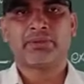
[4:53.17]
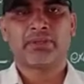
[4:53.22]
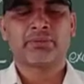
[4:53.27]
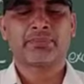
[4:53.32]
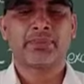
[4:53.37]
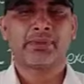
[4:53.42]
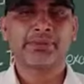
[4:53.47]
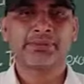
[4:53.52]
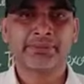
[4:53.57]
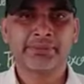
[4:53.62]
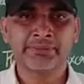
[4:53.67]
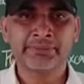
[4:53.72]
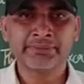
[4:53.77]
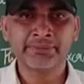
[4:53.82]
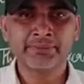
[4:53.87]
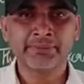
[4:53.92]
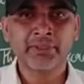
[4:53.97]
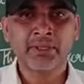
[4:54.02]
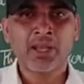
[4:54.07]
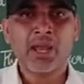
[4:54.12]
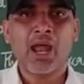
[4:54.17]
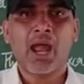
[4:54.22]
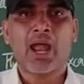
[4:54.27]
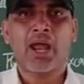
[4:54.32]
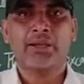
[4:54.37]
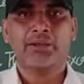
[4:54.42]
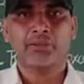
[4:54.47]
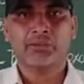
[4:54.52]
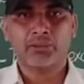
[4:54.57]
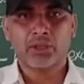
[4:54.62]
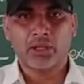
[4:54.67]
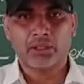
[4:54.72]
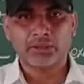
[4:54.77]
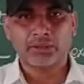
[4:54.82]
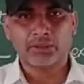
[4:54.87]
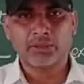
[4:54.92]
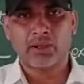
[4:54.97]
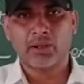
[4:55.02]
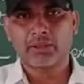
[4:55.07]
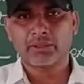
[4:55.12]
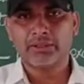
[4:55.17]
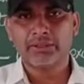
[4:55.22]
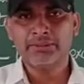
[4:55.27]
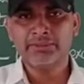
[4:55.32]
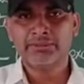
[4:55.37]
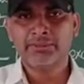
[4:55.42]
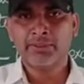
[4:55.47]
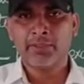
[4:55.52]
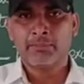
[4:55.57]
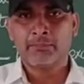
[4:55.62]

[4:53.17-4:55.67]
surfaces and to the other organs.